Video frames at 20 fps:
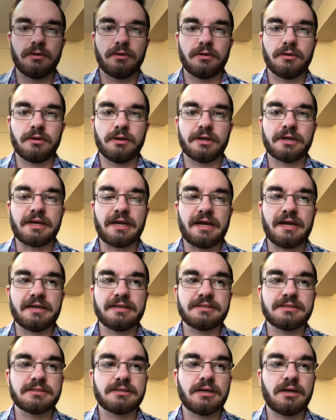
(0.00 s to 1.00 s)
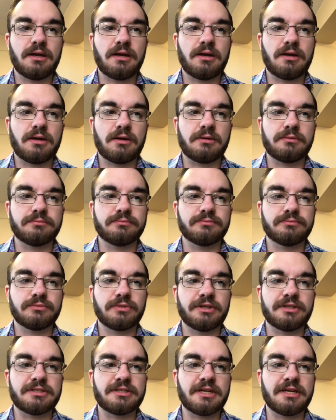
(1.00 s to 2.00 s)
Hey guys,
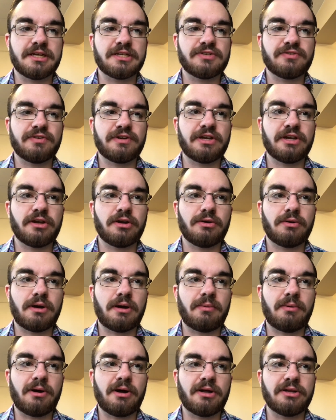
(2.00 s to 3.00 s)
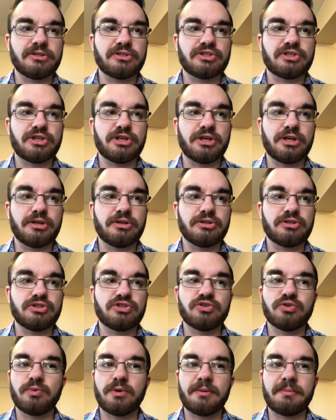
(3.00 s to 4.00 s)
in today's video I wanted to
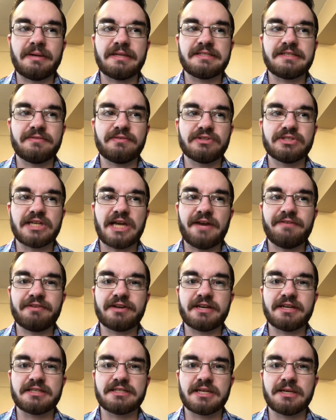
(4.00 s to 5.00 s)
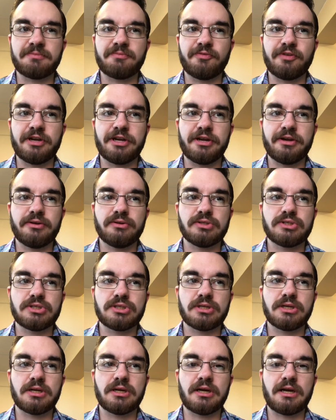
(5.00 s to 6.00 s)
do one of my devil's advocate type videos.
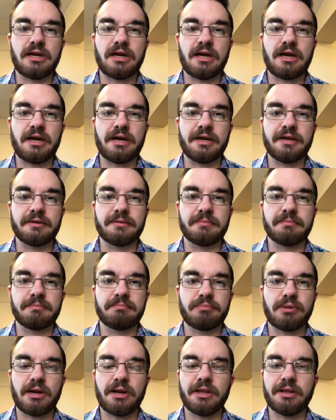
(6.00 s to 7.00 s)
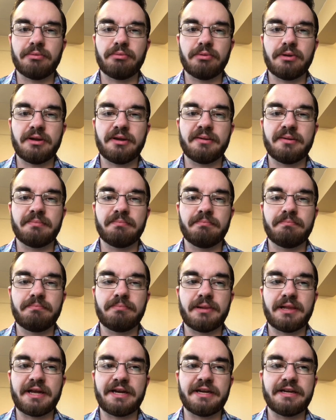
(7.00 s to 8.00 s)
I probably am
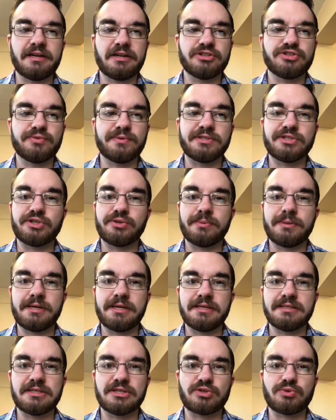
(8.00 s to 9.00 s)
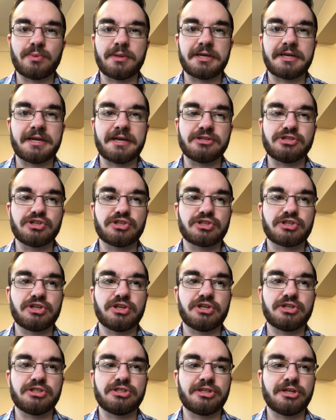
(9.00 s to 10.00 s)
planning on doing two of these this weekend just
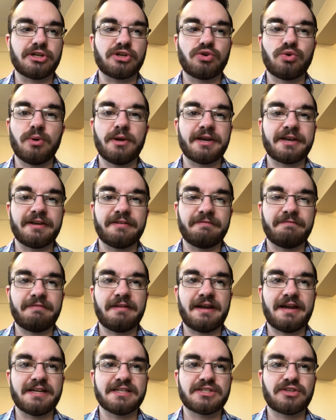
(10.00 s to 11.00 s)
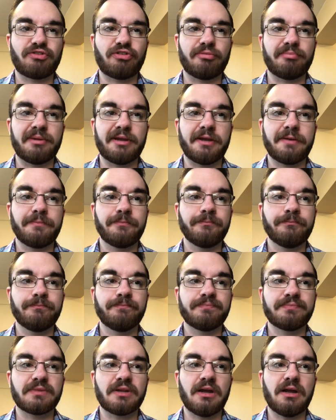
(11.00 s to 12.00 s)
because they're quick and fast for me.
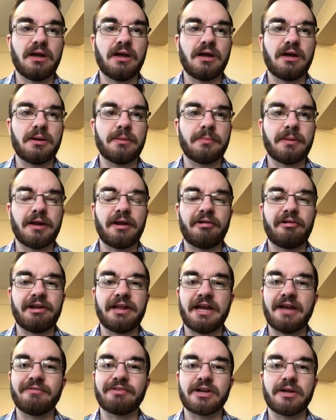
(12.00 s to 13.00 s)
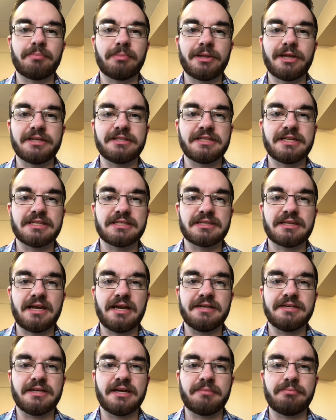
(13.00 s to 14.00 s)
I already have a couple ideas
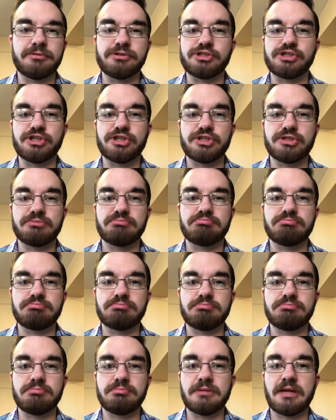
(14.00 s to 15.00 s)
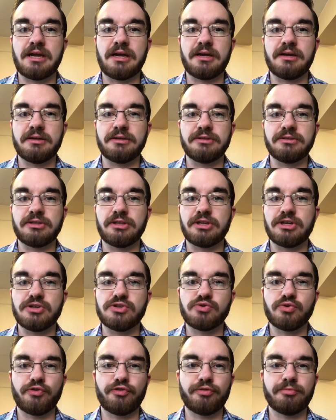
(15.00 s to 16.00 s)
lined up, which is not the
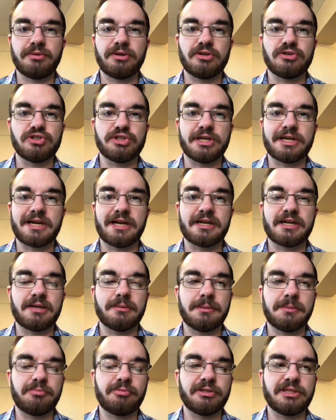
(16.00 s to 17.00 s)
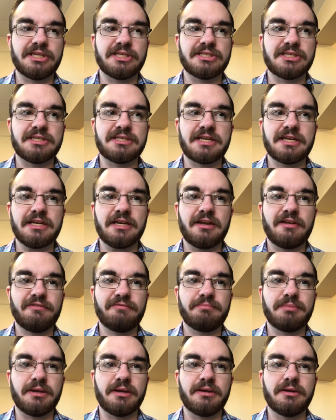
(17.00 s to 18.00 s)
usual for me. Usually I kind of come up with these the day
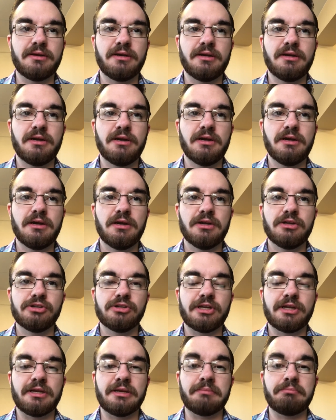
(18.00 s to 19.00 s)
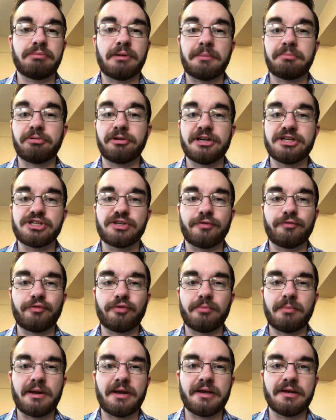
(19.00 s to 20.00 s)
of, but in preparation
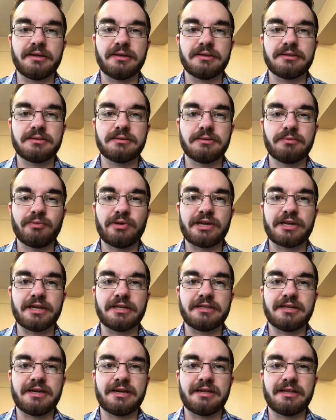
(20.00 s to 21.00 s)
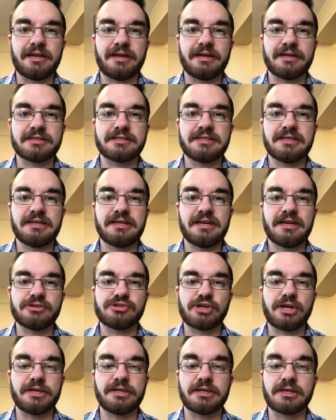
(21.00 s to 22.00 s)
for my weekend in Atlantic City, I
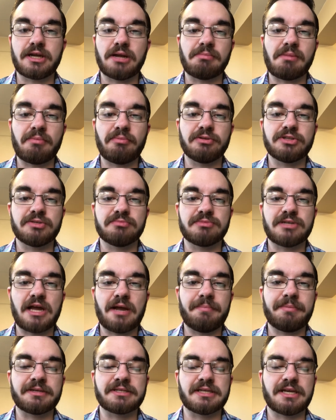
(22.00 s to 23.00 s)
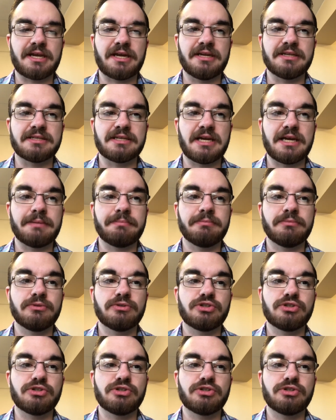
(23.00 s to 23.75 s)
tried to come up with some topics ahead of time.